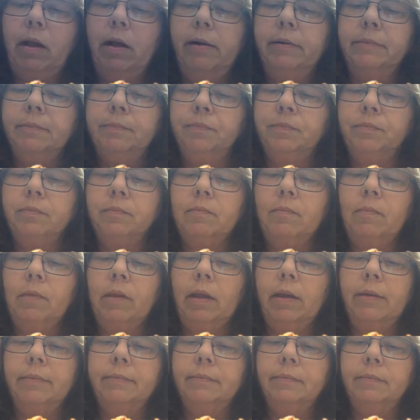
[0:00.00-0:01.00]

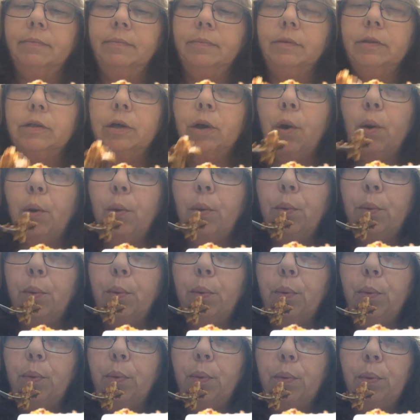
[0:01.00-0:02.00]

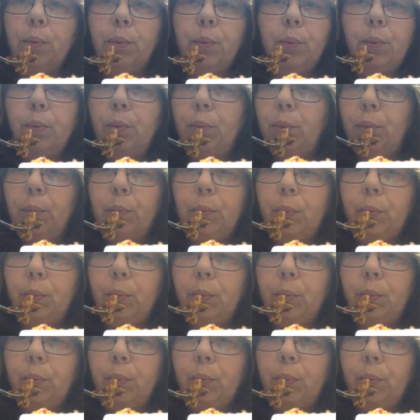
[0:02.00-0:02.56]
(silence)